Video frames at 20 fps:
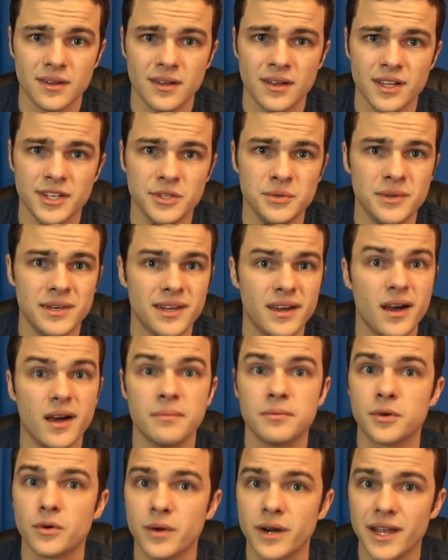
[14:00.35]
You need to
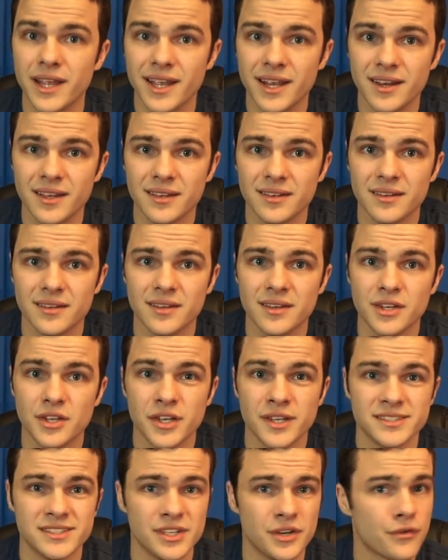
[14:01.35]
upgrade,
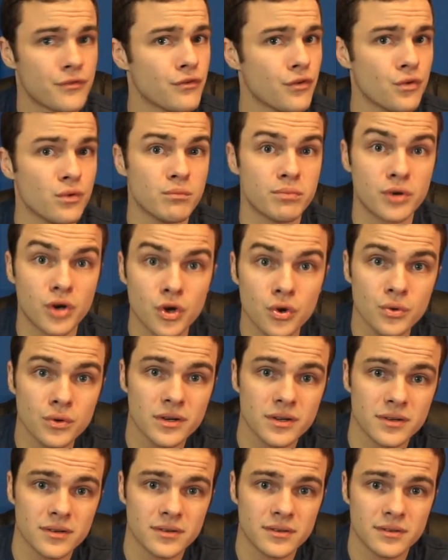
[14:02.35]
say your phone
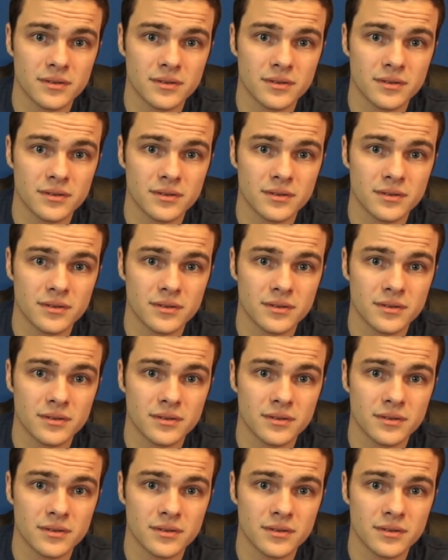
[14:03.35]
broke,